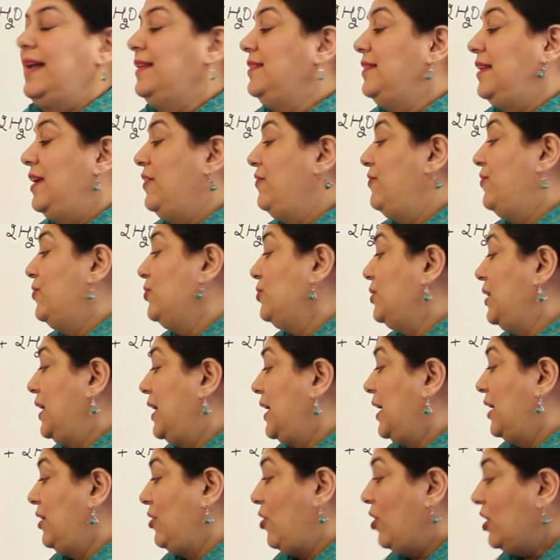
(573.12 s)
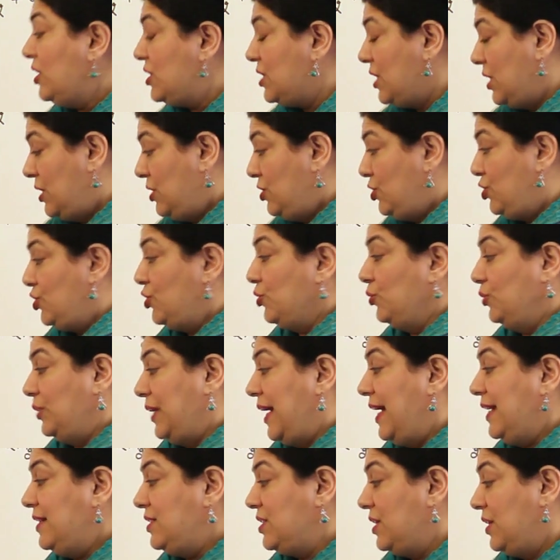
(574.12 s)
and therefore they cannot show
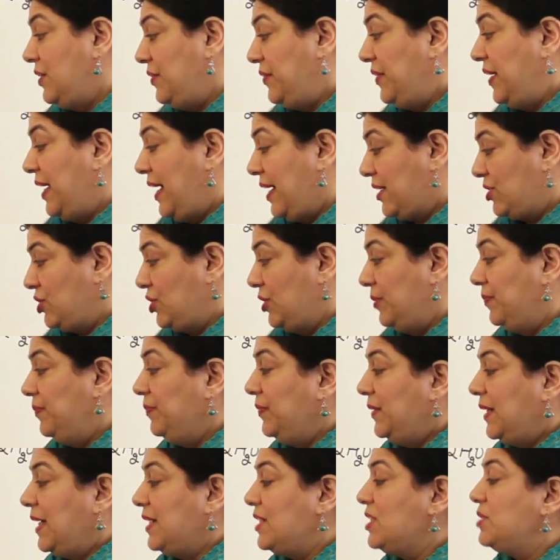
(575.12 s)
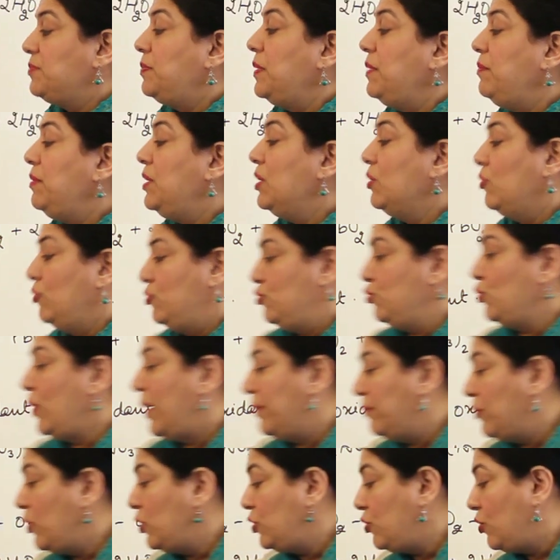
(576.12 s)
that reaction. That is PbO2,
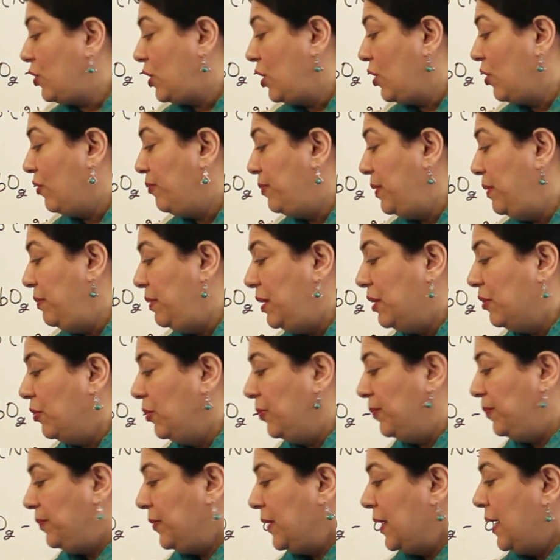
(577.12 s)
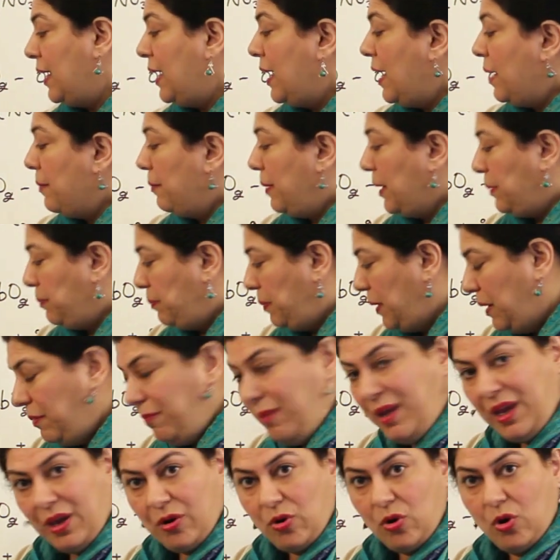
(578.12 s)
I'm not talking of PbO. But
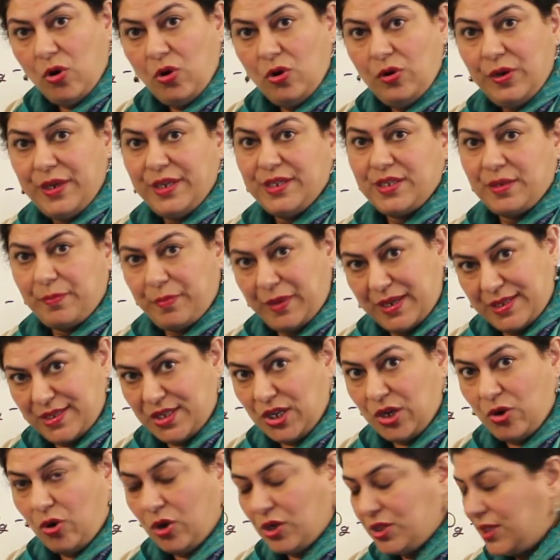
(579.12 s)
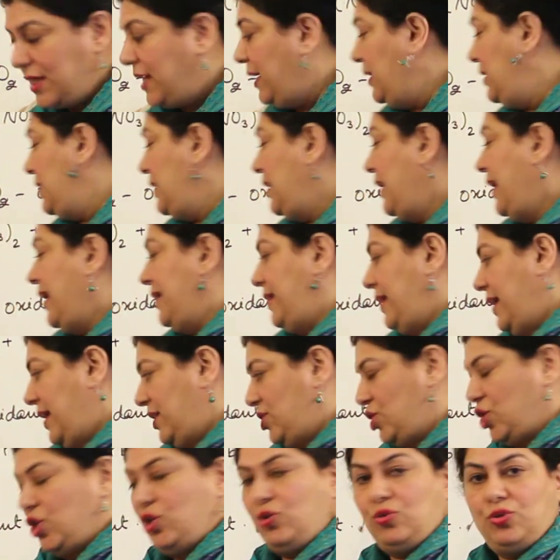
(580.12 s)
PbO is a basic oxide and
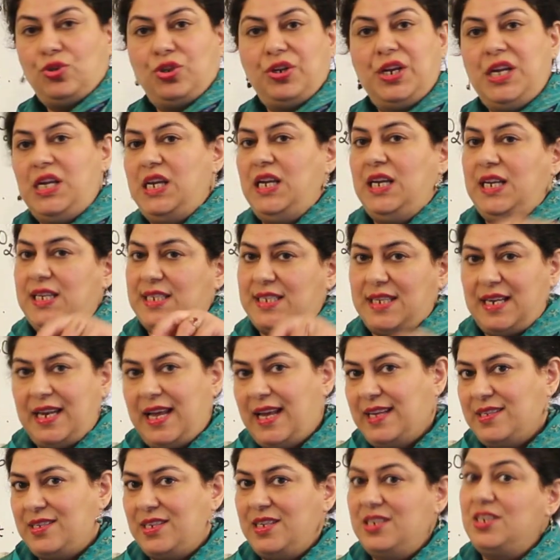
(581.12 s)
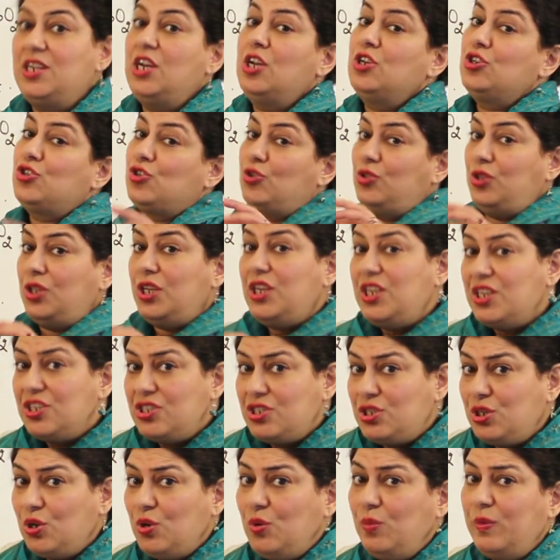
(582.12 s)
HNO3 is an acid. So
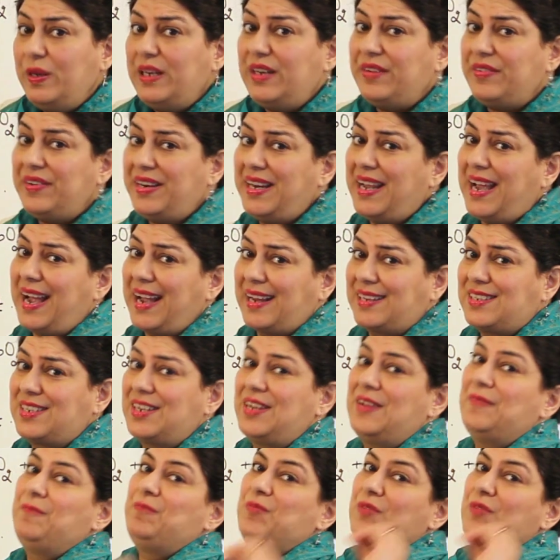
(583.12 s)
these two will react